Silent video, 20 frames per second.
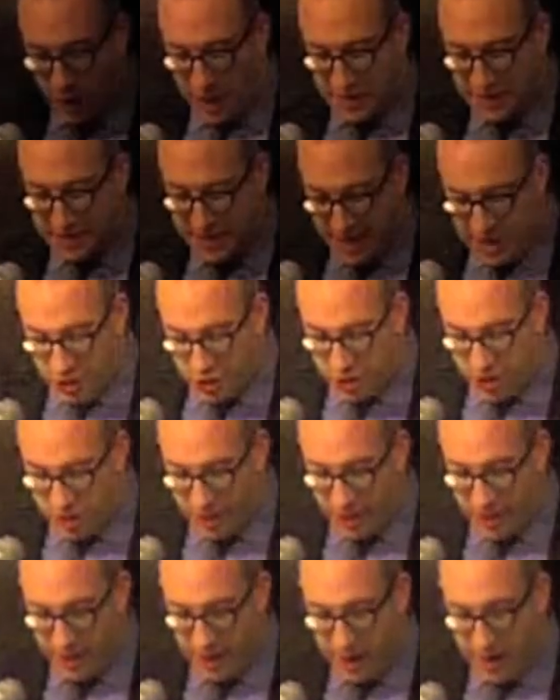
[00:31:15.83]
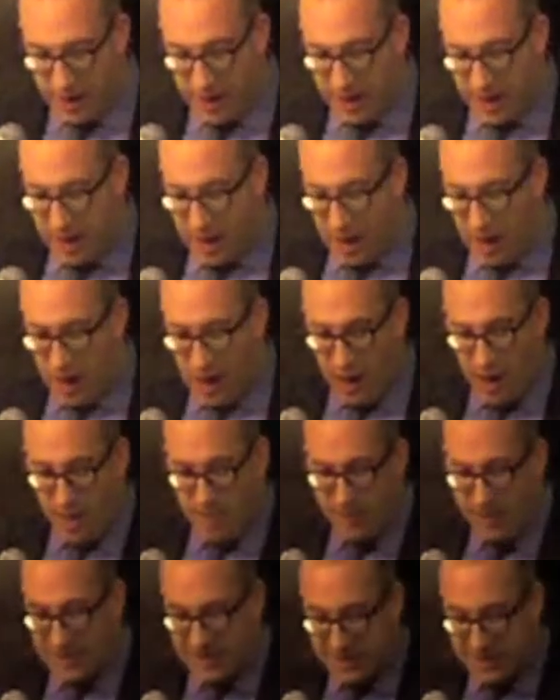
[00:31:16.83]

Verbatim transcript: so essentially, uh,